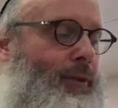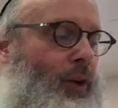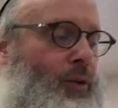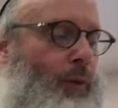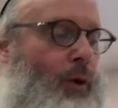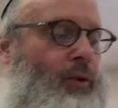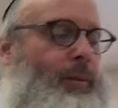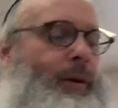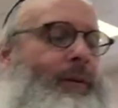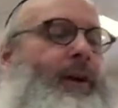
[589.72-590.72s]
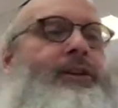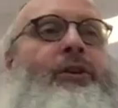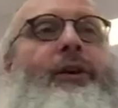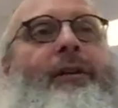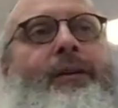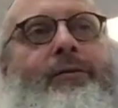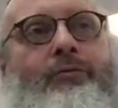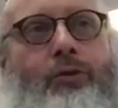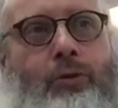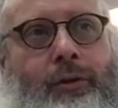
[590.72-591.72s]
Kosh Baruch Hu took them a very circuitous
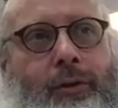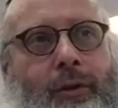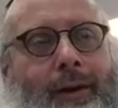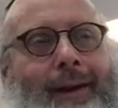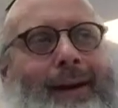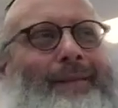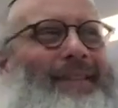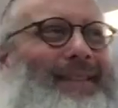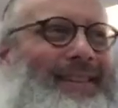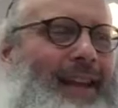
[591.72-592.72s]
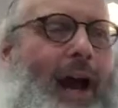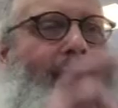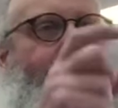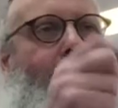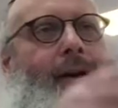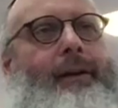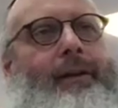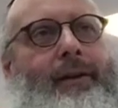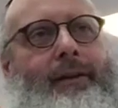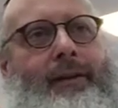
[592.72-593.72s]
route, dafka,
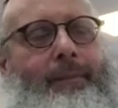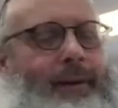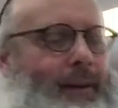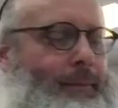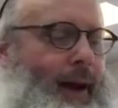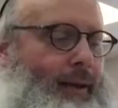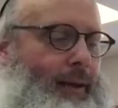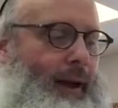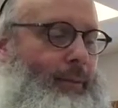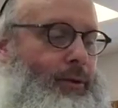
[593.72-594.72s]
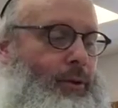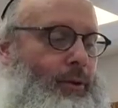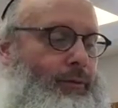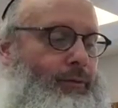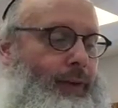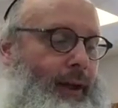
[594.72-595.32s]
to bring them back to Yamsuf.